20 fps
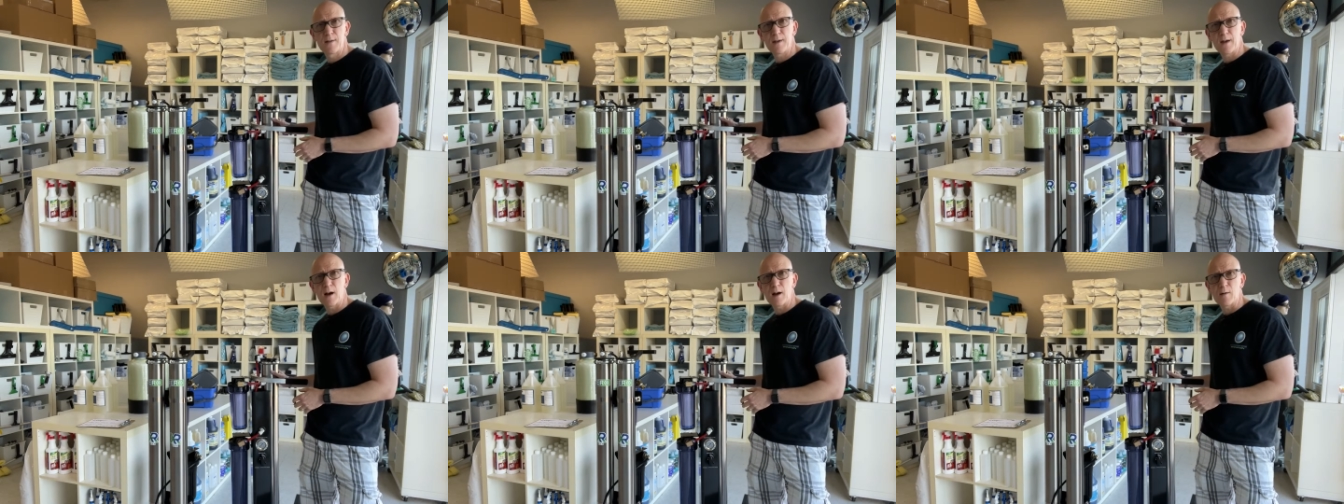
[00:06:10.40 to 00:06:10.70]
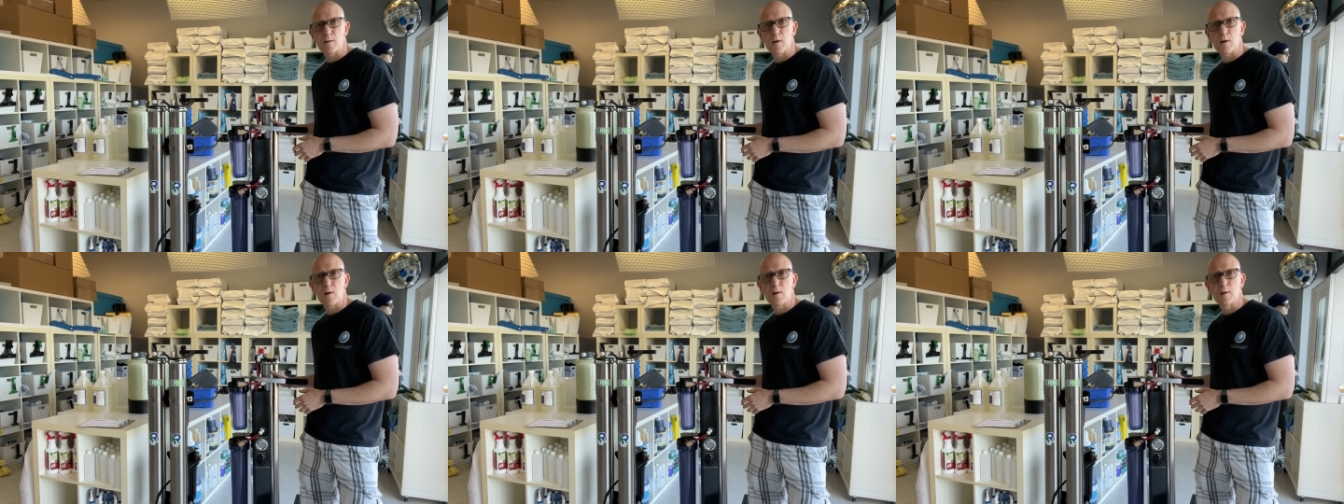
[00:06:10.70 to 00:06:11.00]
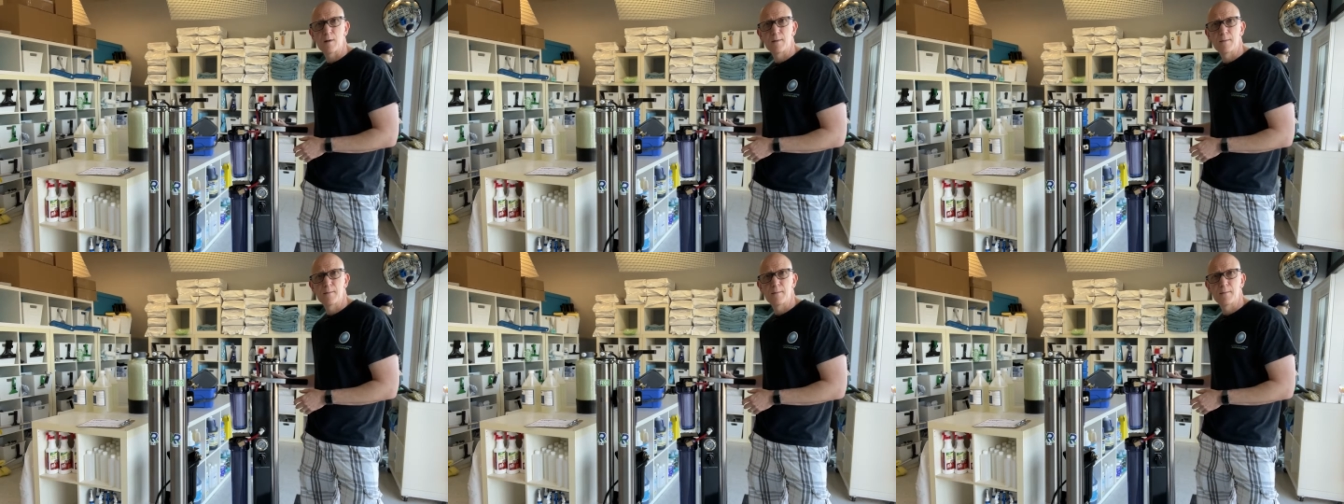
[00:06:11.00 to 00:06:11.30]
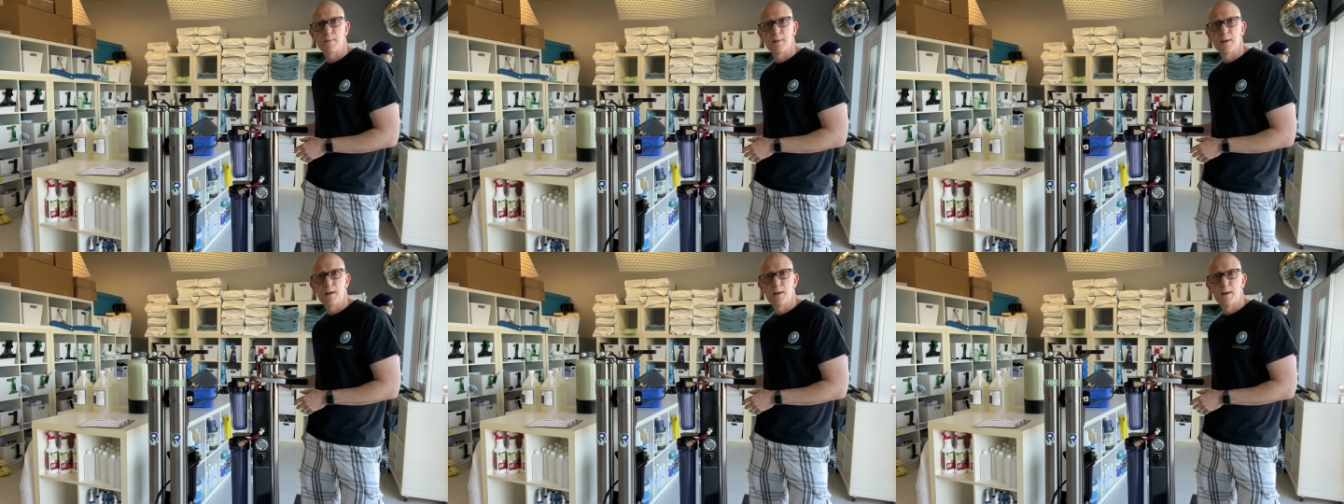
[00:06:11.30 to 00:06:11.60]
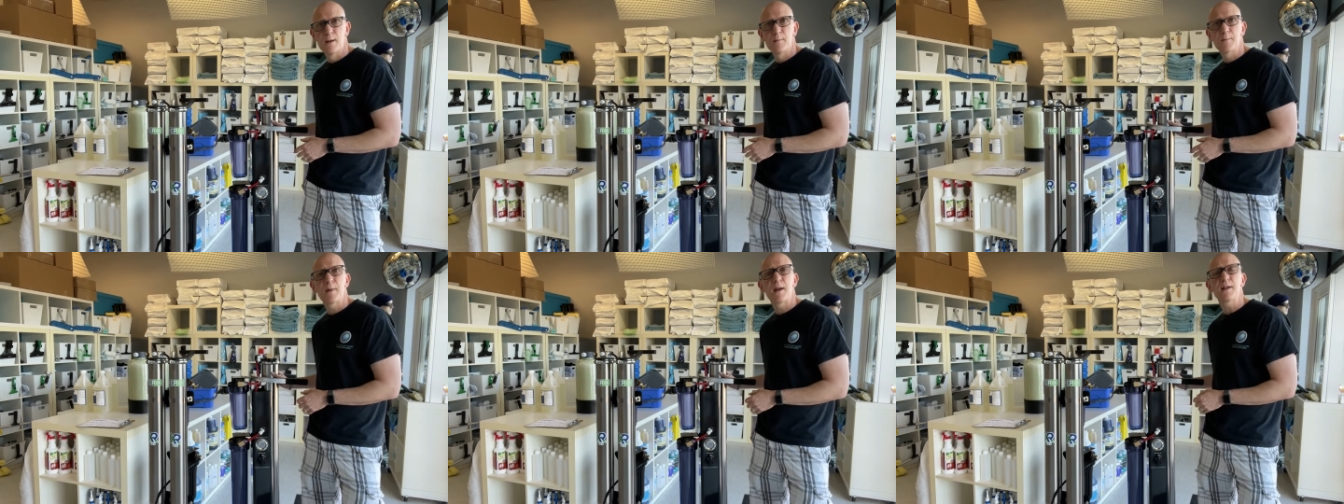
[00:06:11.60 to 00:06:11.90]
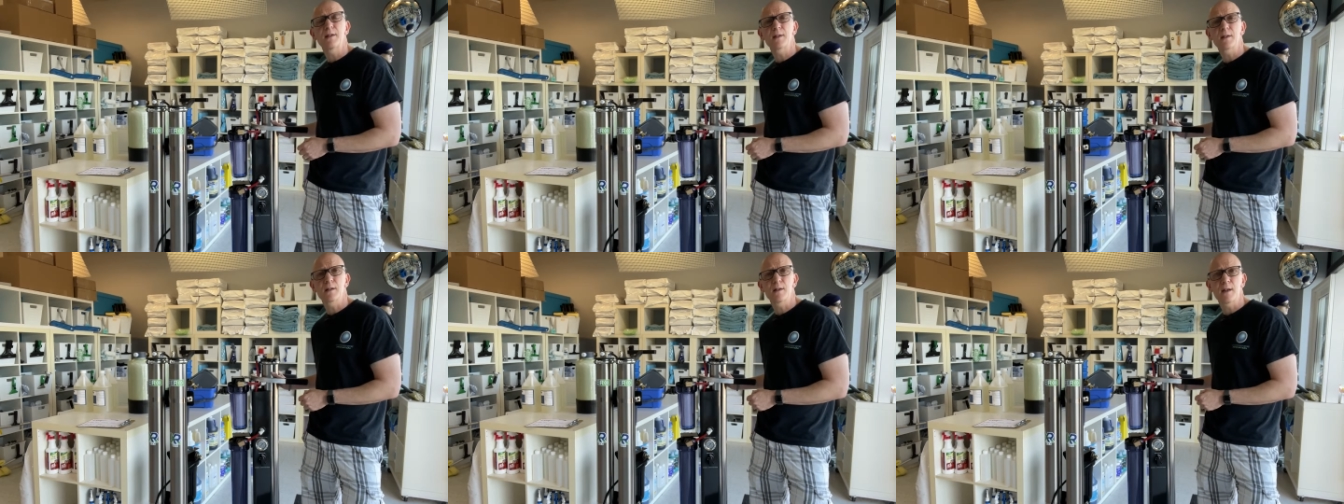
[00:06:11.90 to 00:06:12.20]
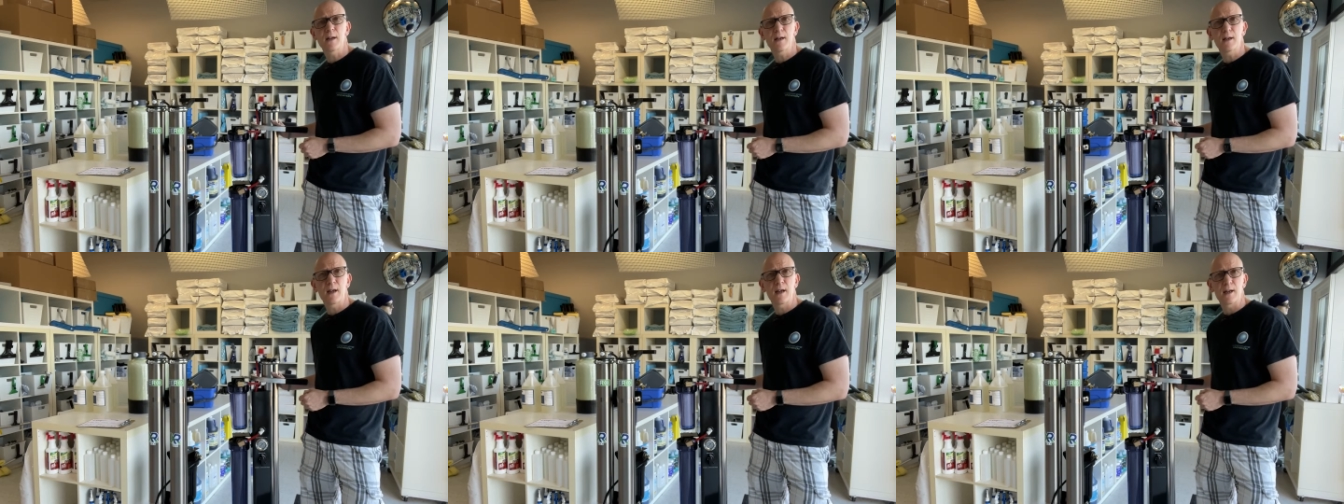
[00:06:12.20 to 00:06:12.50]
the RO.
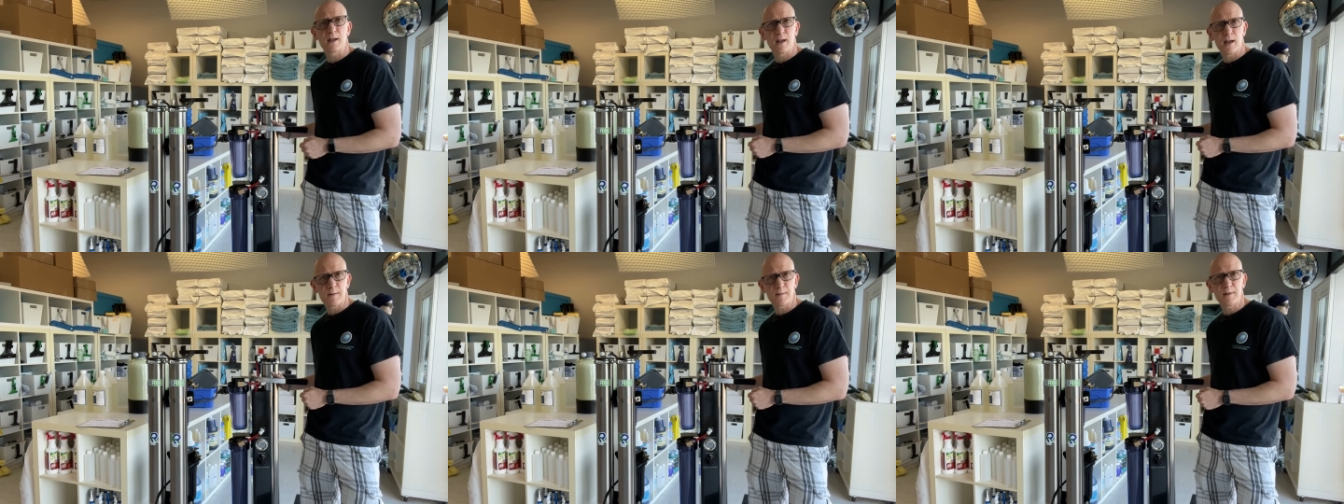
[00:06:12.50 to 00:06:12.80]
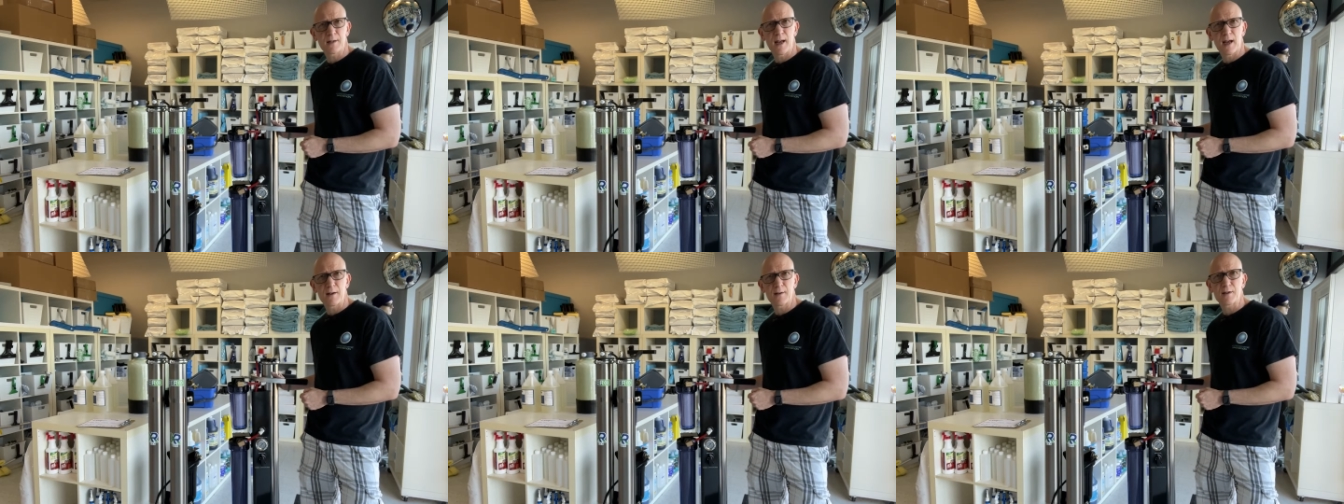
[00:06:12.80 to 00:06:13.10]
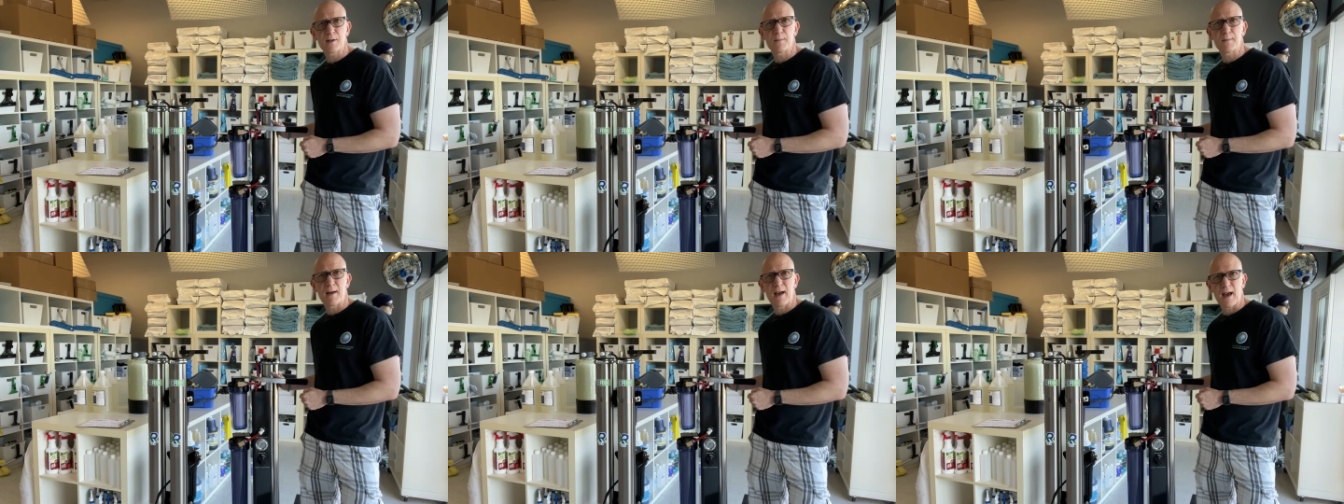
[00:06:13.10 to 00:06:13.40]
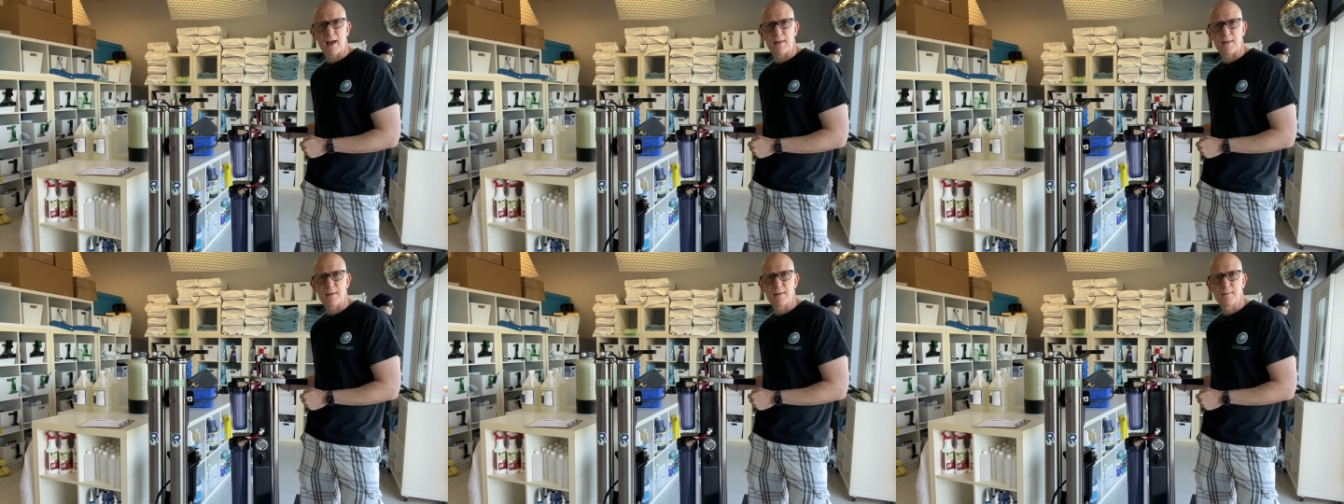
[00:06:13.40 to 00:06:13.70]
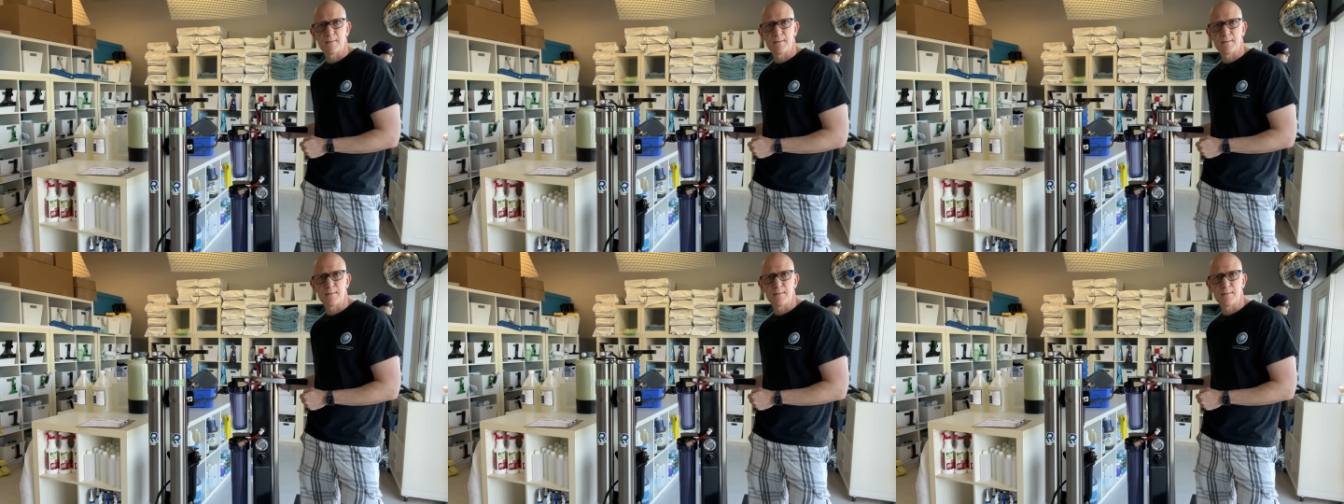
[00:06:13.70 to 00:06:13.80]
Basically, it comes down to math.